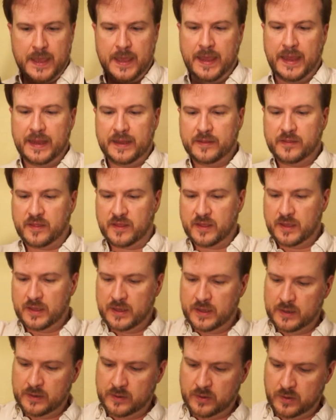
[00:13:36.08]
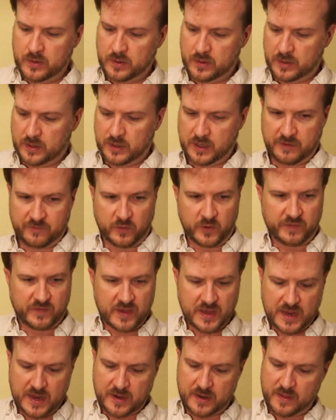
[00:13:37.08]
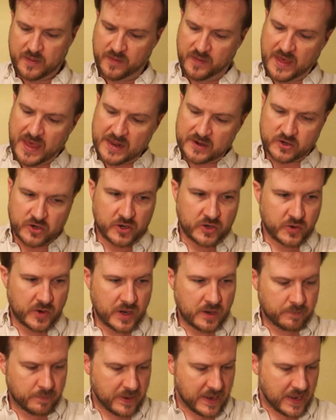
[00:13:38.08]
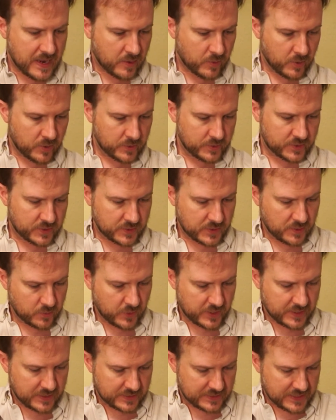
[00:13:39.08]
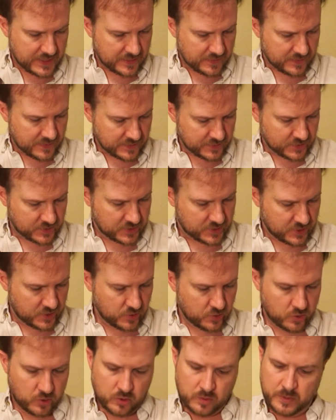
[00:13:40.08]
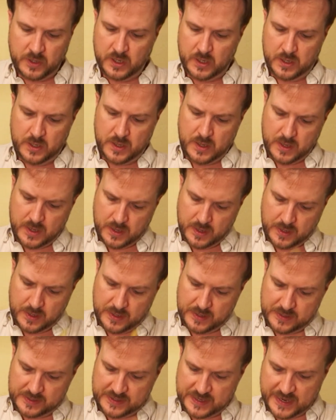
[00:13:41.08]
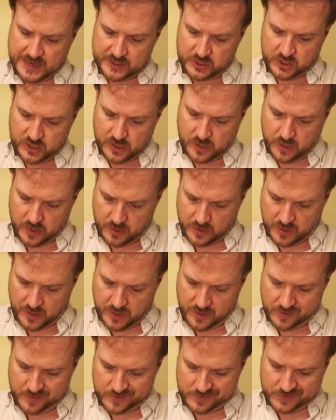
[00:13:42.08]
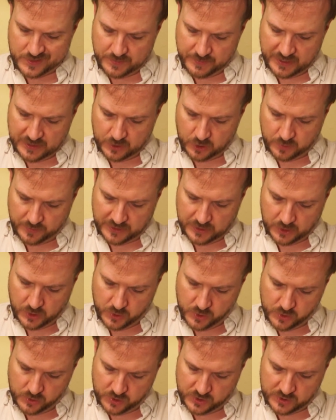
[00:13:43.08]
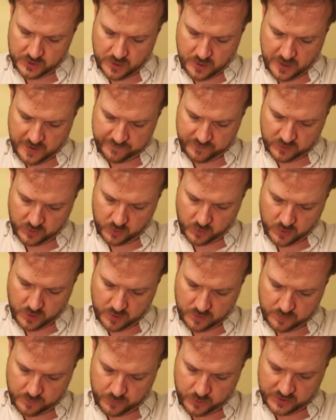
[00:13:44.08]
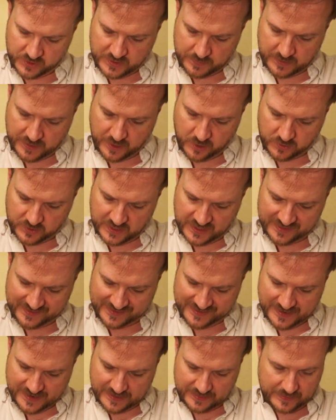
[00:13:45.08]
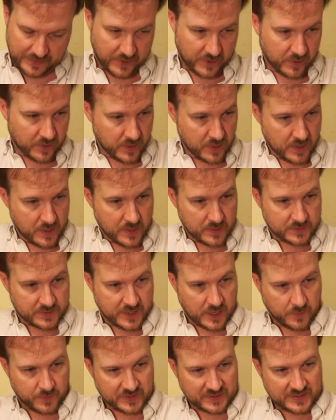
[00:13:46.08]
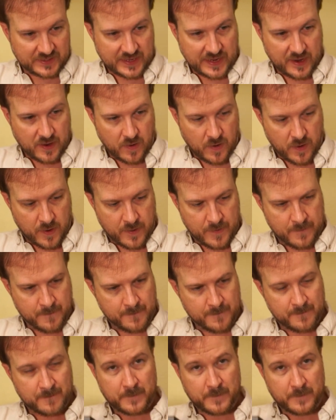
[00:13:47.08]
And then, if we've got that turned around backwards, then we can take this tube and attach it on there. It's going to be a little bit loose. I'll have to put something else inside there to help it stay on.